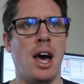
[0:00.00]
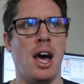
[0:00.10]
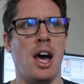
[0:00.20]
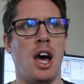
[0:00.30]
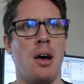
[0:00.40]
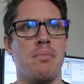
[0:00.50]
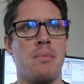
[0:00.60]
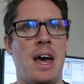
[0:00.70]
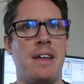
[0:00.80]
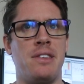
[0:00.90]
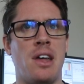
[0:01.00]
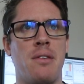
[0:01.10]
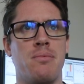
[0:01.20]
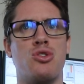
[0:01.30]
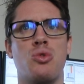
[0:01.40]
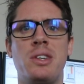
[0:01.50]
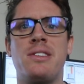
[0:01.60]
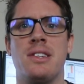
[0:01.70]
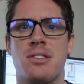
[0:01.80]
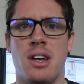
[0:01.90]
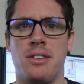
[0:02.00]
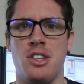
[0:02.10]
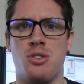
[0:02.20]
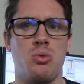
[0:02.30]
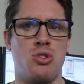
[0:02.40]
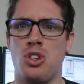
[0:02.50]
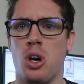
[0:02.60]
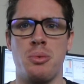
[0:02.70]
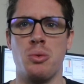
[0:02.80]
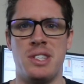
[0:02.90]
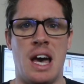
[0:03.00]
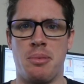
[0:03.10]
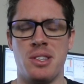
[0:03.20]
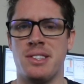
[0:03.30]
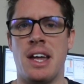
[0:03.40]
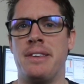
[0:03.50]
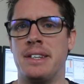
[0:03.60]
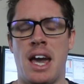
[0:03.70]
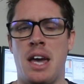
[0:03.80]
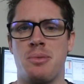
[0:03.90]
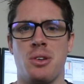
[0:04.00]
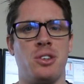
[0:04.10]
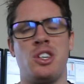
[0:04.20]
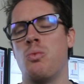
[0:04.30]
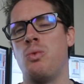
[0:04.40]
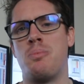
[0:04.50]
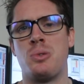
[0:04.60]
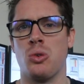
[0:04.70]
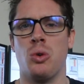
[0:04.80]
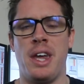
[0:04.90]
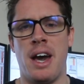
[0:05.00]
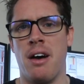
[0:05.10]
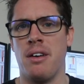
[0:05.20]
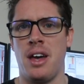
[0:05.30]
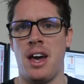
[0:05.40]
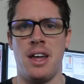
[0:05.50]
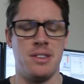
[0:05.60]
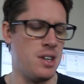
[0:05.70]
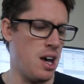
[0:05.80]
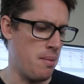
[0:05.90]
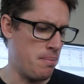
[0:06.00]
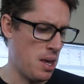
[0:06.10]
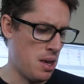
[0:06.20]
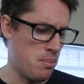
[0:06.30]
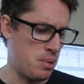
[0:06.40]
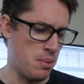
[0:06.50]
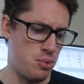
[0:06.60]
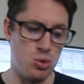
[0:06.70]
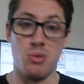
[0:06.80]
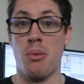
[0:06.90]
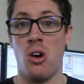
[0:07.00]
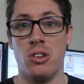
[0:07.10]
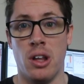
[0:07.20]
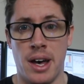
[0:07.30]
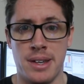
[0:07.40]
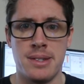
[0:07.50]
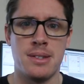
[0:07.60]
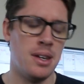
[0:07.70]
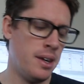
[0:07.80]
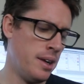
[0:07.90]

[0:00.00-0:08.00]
And doing things like this will just help you adapt and stay in the game so you don't get whipsawed out and become too demoralized.